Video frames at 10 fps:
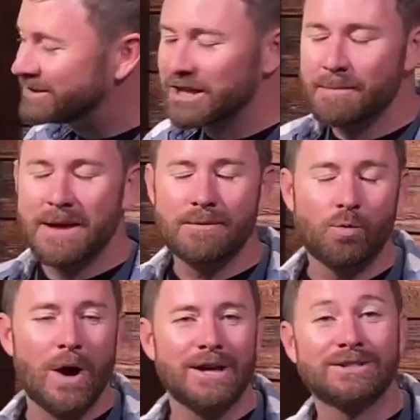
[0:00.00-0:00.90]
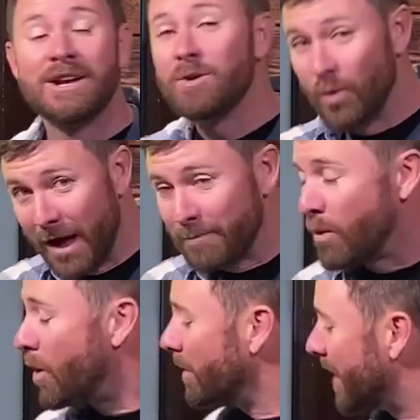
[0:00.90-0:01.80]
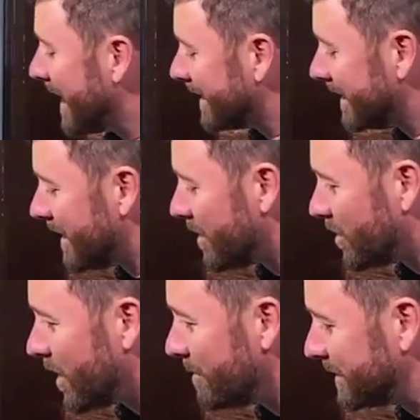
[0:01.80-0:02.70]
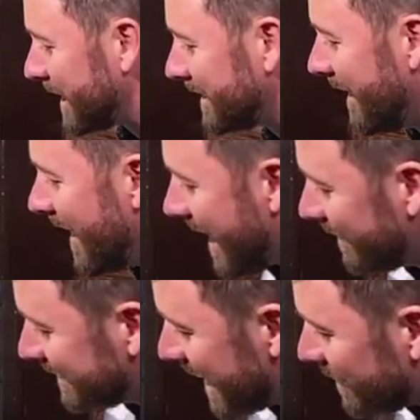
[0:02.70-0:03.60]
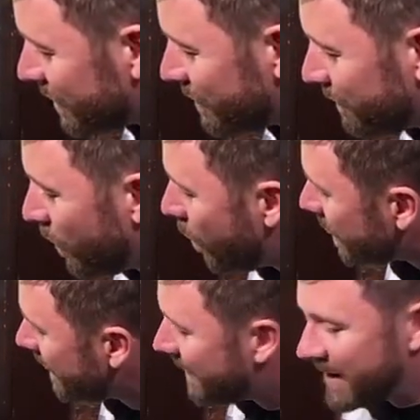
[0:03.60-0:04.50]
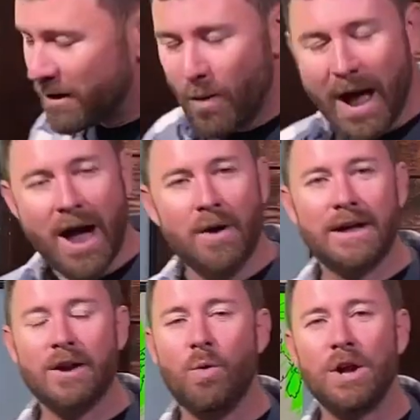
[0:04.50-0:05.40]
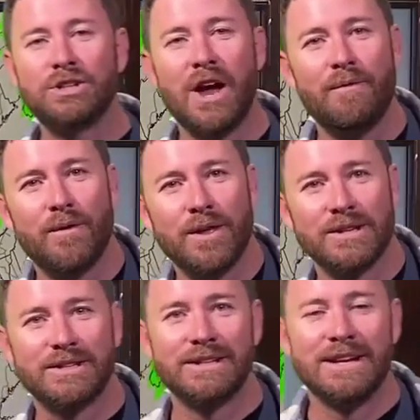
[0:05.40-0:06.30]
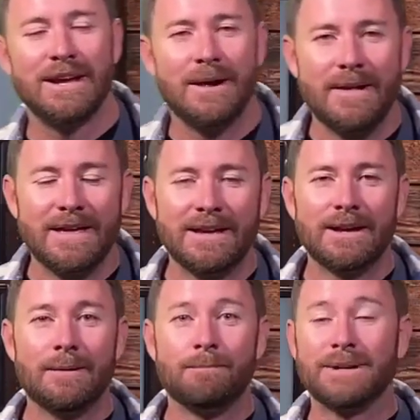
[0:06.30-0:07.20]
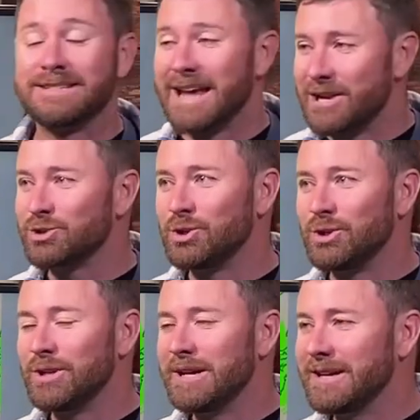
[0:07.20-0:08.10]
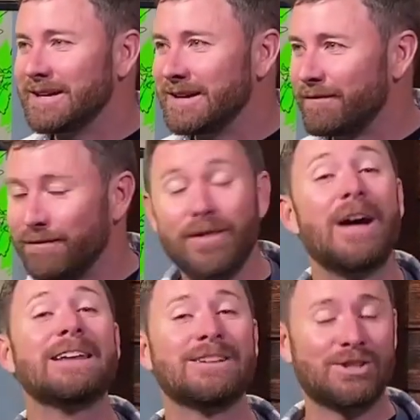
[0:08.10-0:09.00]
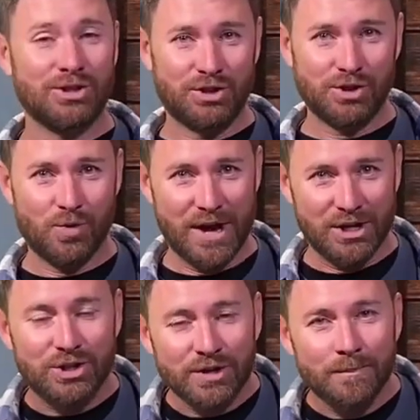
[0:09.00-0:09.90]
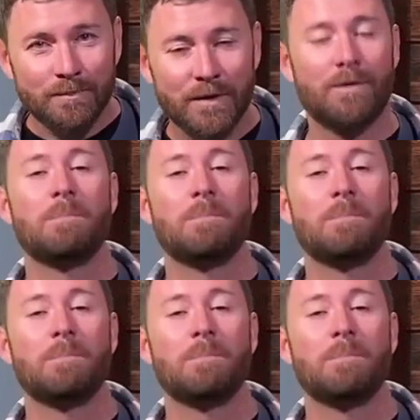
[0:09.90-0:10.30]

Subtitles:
and the Midwest. We'll have more on that in another update. And then down into Florida, wow, I got to watch out for this potential flooding situation from